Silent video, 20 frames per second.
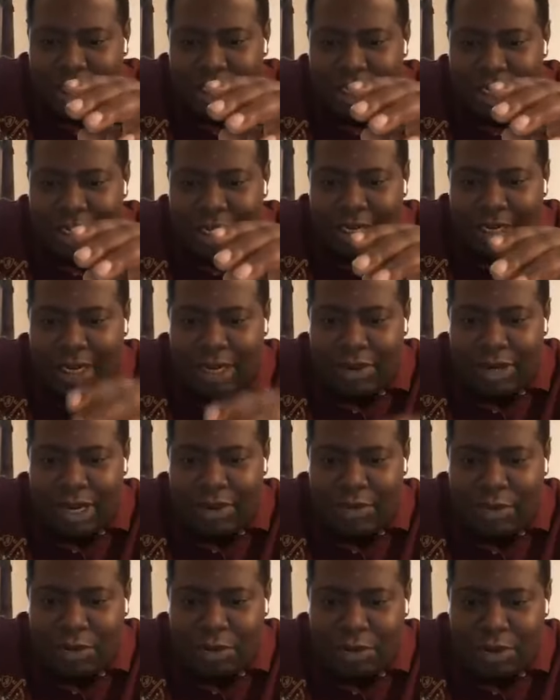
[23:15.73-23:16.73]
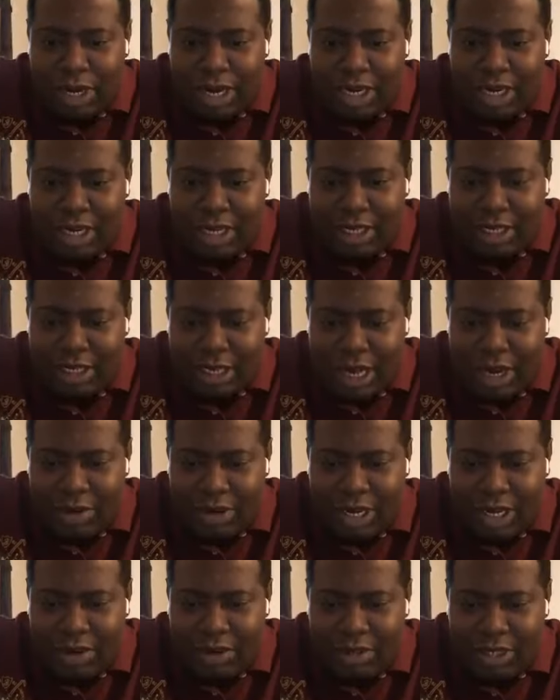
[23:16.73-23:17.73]
and I'll call and I'll
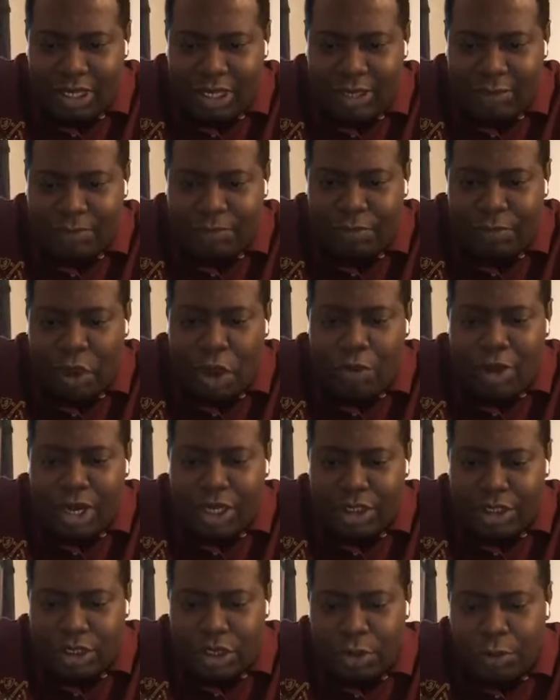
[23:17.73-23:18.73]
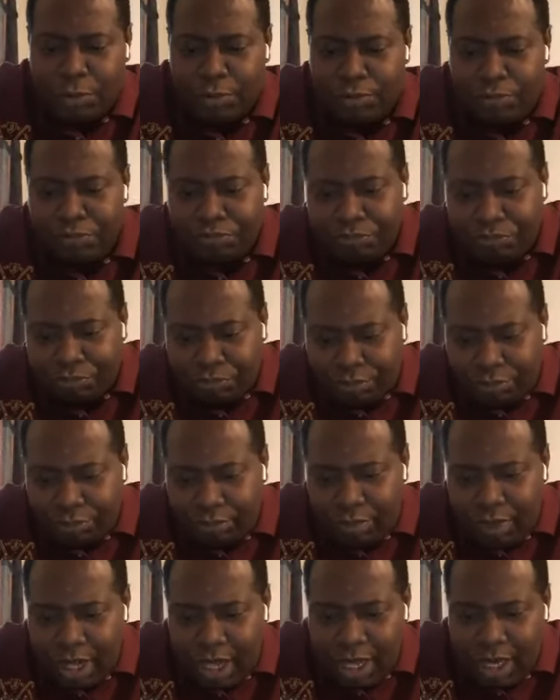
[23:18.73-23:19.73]
get on there. All right. So
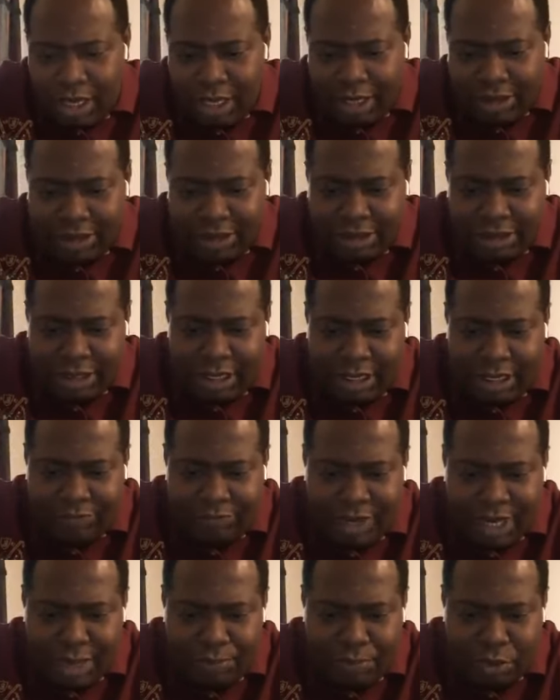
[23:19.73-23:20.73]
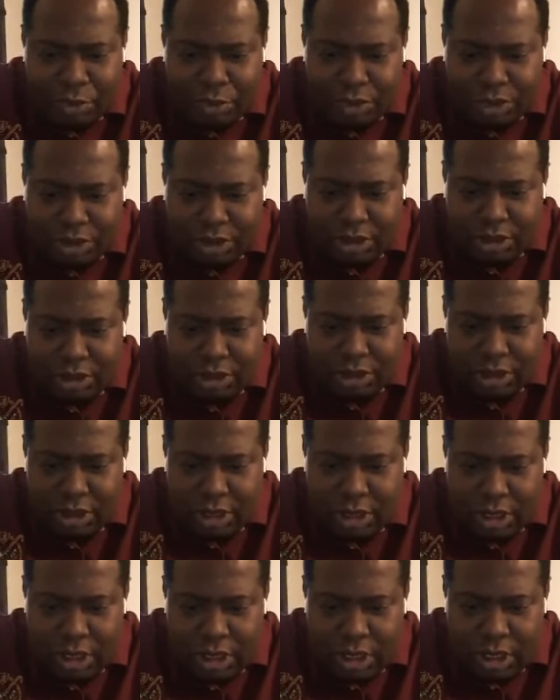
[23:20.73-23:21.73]
let's see if I can post
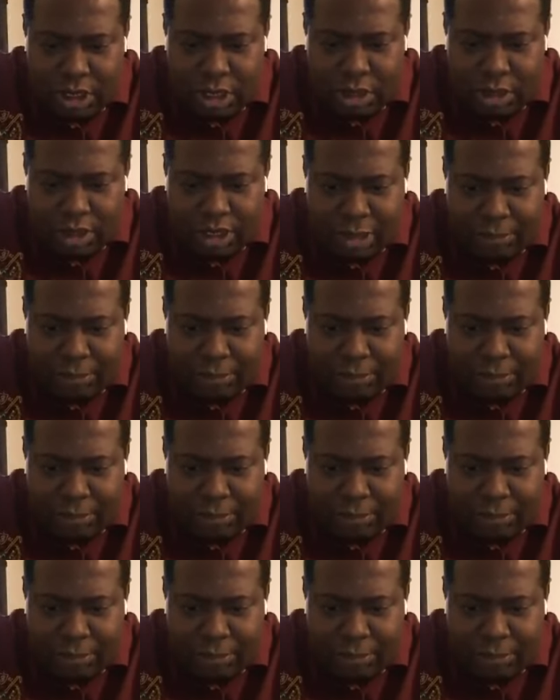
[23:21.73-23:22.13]
on the